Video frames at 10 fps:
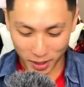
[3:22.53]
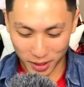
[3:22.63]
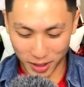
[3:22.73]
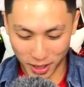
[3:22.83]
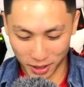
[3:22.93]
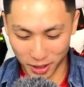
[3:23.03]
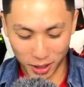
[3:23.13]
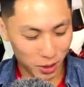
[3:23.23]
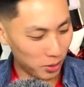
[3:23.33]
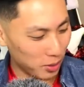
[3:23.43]
There you
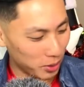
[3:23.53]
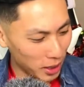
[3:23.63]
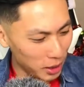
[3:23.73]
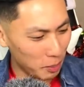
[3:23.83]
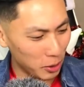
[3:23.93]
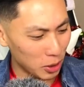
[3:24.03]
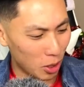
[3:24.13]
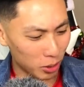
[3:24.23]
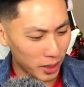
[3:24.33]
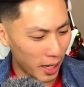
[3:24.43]
go. Was I supposed to
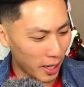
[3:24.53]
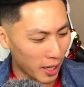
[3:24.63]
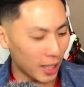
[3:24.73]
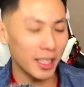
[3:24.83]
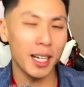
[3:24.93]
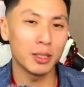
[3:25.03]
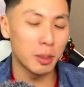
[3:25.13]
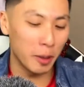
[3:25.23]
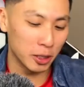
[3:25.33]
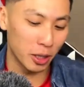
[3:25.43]
hold that? I think I was
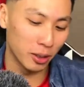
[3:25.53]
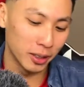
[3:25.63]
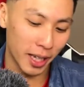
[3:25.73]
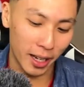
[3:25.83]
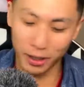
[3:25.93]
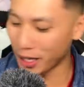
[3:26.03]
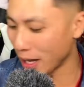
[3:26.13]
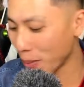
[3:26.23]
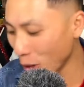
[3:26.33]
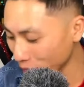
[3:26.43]
supposed to hold that. Okay,
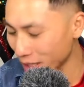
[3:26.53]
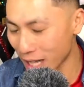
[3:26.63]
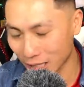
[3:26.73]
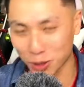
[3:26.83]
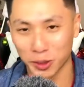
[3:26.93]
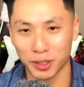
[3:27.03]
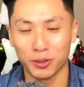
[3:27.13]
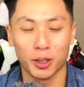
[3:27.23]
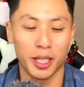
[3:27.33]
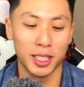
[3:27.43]
I'm holding the next one
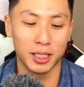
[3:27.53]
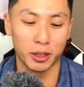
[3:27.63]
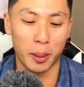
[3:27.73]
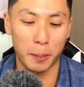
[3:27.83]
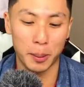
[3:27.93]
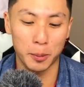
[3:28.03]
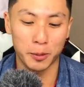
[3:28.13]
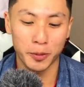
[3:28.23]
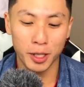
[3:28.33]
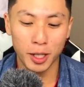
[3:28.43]
for Instagram
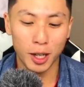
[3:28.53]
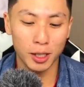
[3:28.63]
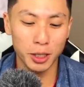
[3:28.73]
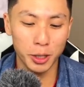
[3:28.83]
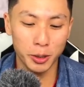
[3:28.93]
people. Also,